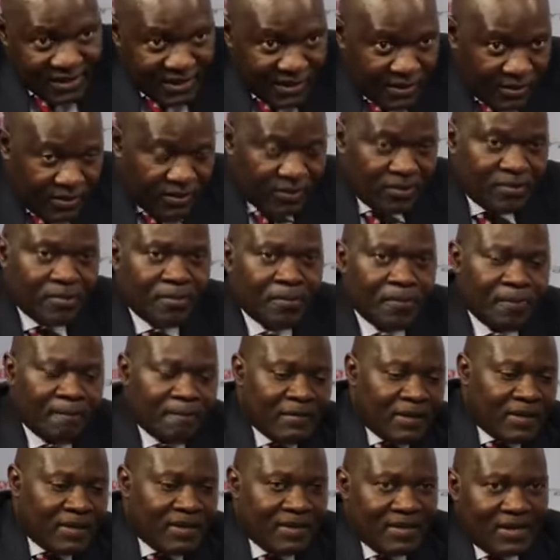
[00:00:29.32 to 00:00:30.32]
thank you.
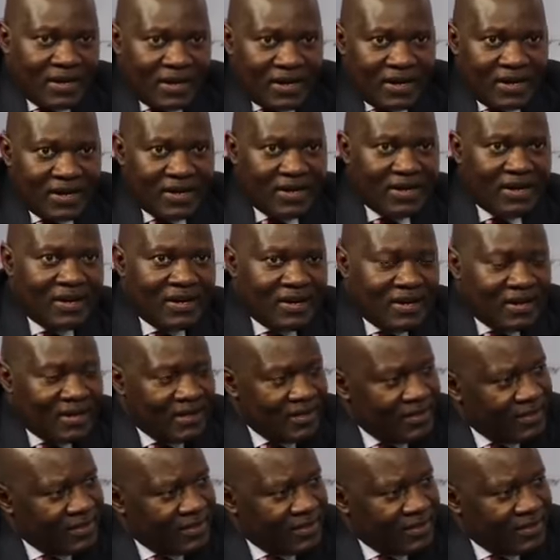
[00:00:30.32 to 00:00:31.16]
Yeah,